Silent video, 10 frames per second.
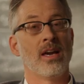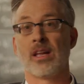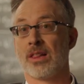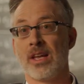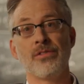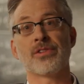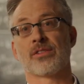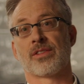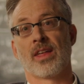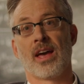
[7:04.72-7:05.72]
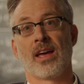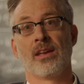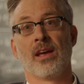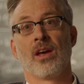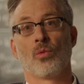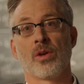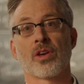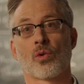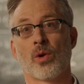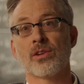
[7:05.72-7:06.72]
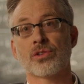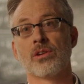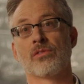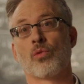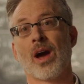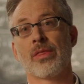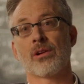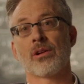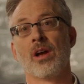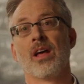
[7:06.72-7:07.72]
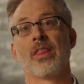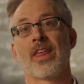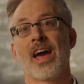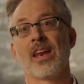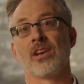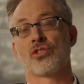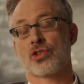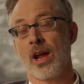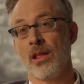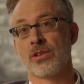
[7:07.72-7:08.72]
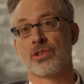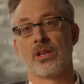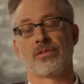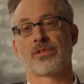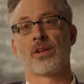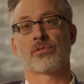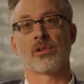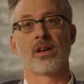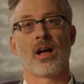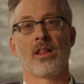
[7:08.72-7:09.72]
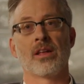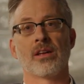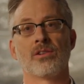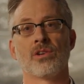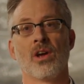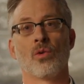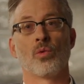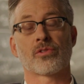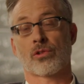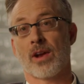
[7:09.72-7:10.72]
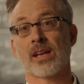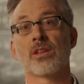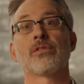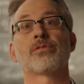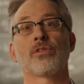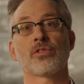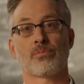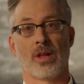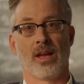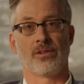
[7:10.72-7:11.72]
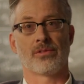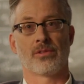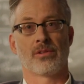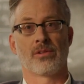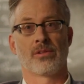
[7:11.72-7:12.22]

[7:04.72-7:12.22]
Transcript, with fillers: And it leaves us then with the question of whether that challenging of sensory knowledge was correct in the first place.